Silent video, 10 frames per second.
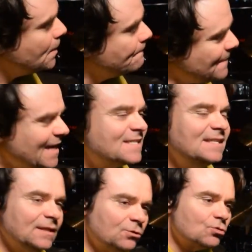makes
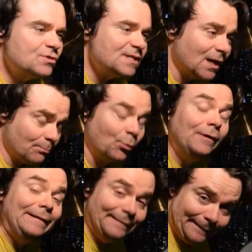the intro sound
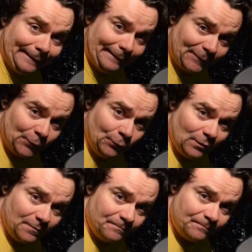pretty damn
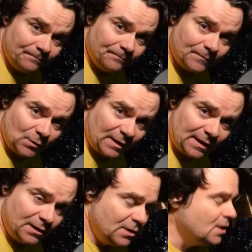cool.
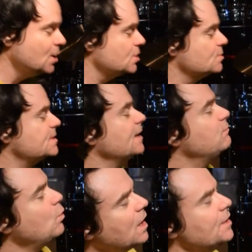Okay? So instead of
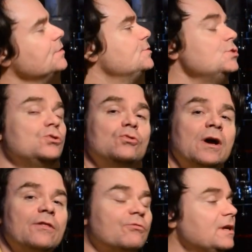1, 2,
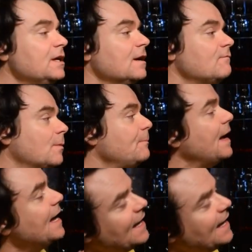3, 4,